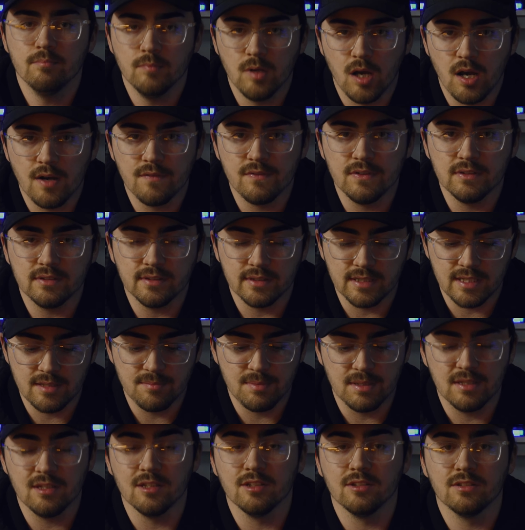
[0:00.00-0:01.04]
obviously,
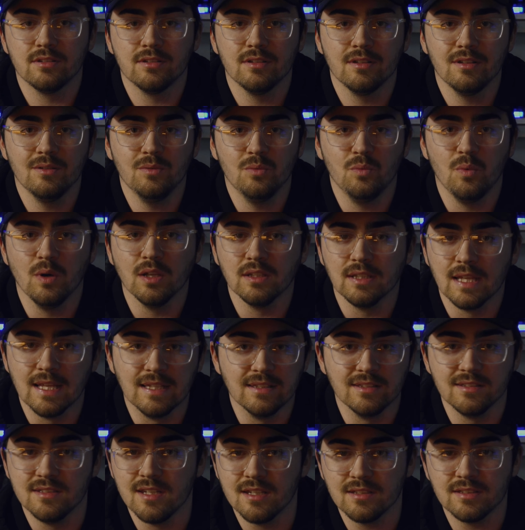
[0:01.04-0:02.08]
because what
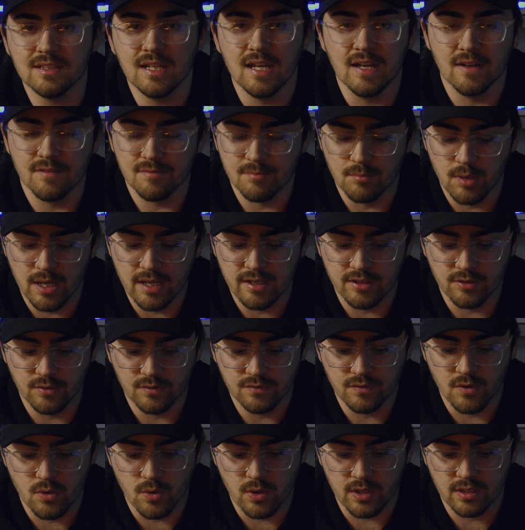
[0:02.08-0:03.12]
lens doesn't have manual
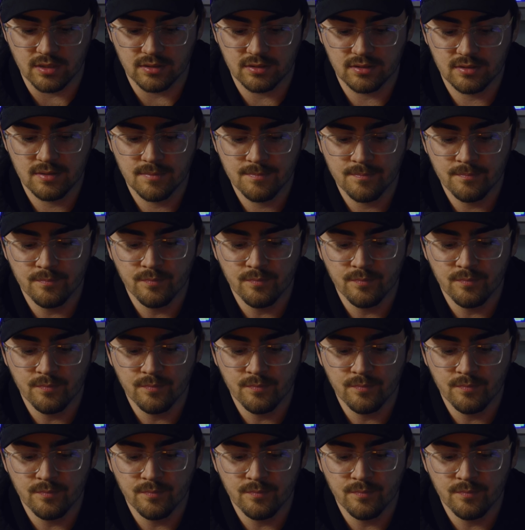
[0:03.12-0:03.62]
focus?